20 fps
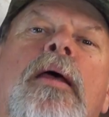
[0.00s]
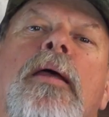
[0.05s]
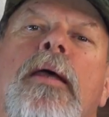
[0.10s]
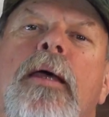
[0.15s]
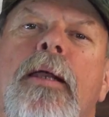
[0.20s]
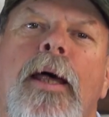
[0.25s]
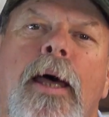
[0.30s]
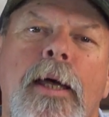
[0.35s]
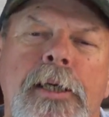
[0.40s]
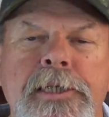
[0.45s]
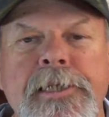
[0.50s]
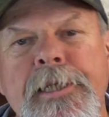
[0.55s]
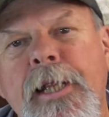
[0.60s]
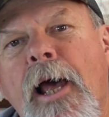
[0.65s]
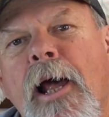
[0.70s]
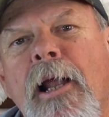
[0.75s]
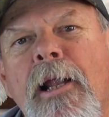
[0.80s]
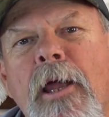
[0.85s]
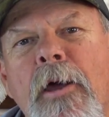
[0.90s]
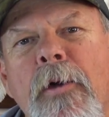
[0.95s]
G'day,
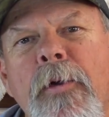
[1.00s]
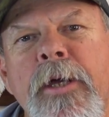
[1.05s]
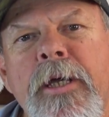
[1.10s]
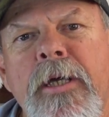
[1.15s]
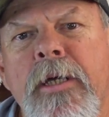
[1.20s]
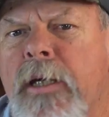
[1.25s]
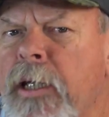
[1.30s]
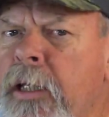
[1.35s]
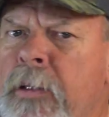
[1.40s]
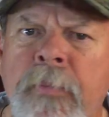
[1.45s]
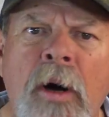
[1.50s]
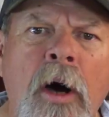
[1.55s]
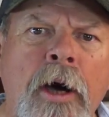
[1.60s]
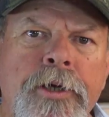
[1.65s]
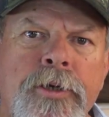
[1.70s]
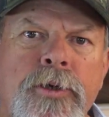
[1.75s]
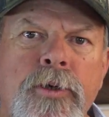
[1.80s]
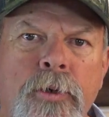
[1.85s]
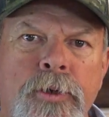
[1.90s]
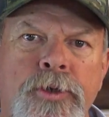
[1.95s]
Starlo here. In my
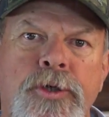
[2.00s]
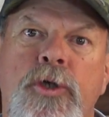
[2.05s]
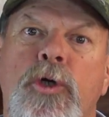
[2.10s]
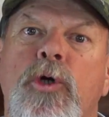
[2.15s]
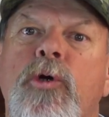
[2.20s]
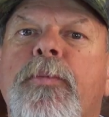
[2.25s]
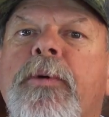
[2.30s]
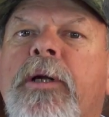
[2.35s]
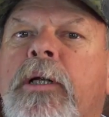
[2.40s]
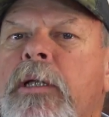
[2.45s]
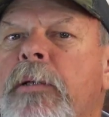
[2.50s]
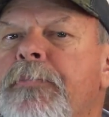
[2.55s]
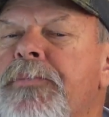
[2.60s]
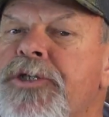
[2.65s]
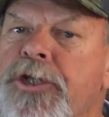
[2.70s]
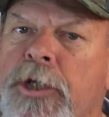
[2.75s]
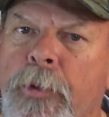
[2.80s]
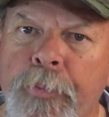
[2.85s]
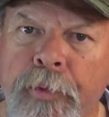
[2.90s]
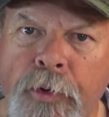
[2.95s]
YouTube
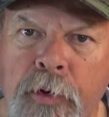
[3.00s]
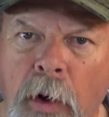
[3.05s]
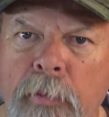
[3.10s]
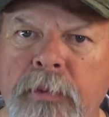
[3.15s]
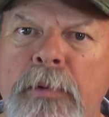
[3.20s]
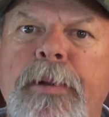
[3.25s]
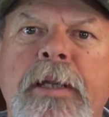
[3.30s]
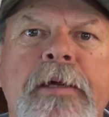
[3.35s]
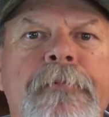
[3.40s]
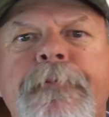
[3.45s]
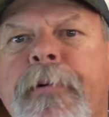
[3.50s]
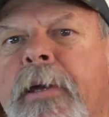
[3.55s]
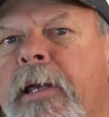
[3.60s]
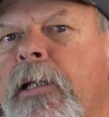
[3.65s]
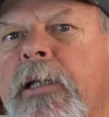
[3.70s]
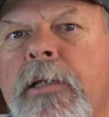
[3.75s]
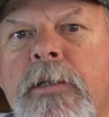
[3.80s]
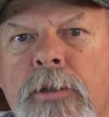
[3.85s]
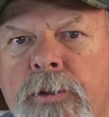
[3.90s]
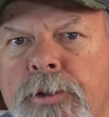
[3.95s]
clips, you're probably
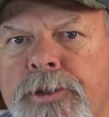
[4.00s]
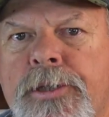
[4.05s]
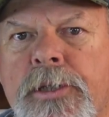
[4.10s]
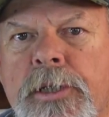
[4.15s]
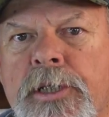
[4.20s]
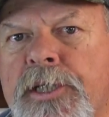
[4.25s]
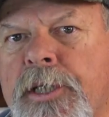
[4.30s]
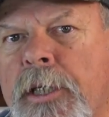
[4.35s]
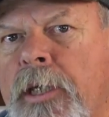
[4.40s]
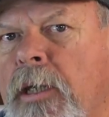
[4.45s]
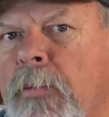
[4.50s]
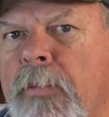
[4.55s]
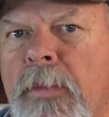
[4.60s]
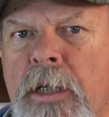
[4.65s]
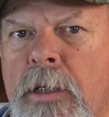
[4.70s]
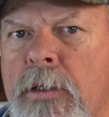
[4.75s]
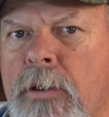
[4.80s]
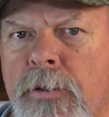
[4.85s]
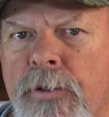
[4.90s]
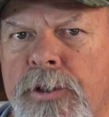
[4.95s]
fairly used to seeing me
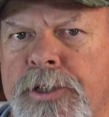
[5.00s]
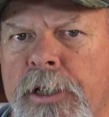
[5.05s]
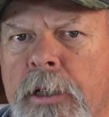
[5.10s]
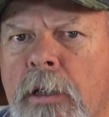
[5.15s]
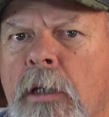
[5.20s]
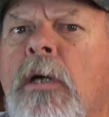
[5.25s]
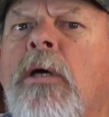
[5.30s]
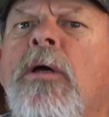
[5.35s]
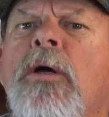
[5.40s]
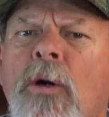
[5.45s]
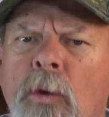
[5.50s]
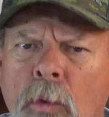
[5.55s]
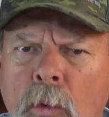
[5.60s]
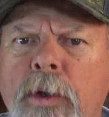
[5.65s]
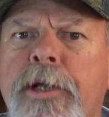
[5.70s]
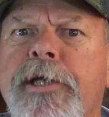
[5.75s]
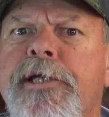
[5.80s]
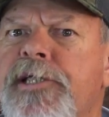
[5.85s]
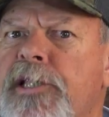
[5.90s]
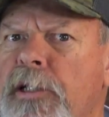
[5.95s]
using
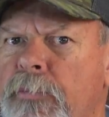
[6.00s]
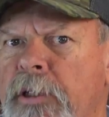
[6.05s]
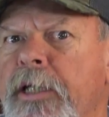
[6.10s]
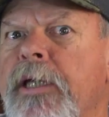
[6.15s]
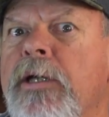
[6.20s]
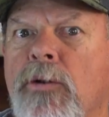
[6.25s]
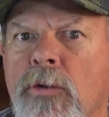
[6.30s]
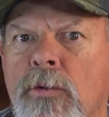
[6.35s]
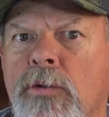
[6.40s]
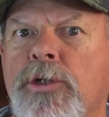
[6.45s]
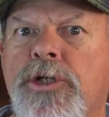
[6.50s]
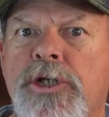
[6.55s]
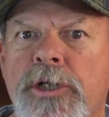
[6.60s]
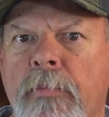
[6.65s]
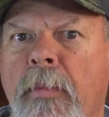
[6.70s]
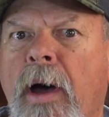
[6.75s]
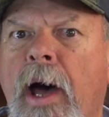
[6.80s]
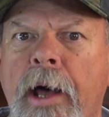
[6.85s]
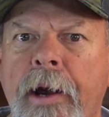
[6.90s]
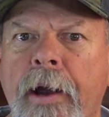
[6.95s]
reasonably good
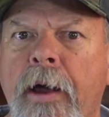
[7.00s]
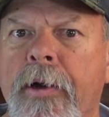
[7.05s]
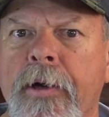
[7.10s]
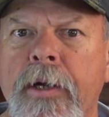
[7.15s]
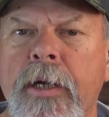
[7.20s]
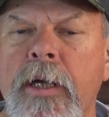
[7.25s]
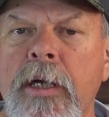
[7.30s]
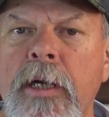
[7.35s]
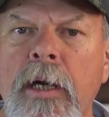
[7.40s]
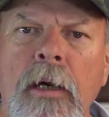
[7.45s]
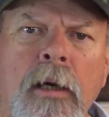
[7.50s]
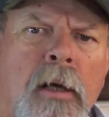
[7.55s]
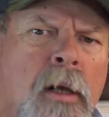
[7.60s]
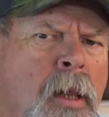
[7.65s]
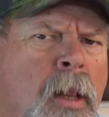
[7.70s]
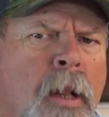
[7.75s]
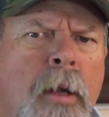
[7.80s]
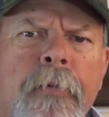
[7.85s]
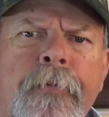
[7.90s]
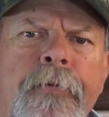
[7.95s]
Shimano gear
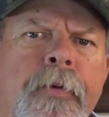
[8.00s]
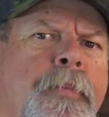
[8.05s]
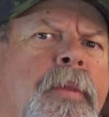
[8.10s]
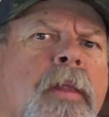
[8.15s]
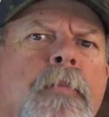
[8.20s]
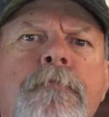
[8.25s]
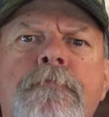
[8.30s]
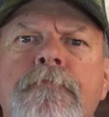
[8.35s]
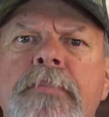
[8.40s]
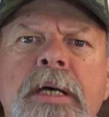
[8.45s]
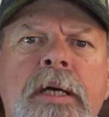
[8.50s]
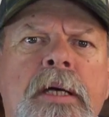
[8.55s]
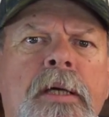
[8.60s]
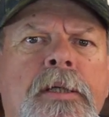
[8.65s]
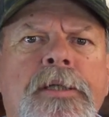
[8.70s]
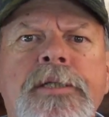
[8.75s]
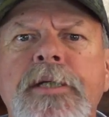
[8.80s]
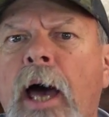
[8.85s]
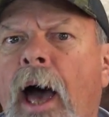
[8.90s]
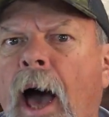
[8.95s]
from the
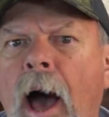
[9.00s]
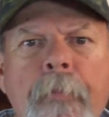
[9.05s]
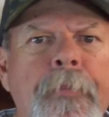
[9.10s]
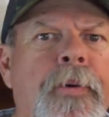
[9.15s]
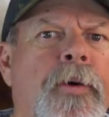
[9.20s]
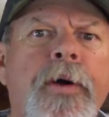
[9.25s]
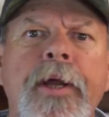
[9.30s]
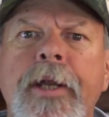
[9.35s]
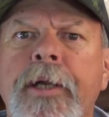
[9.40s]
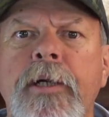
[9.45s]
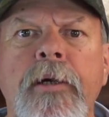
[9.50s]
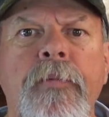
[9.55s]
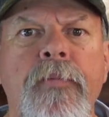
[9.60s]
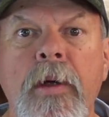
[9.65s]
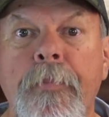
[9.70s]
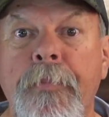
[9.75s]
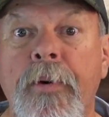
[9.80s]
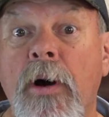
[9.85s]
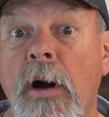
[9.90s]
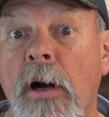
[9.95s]
mid to upper end of
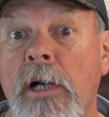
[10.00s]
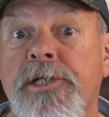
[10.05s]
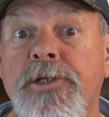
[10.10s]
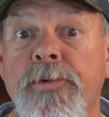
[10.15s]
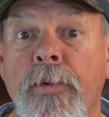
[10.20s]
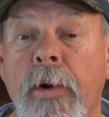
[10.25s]
the price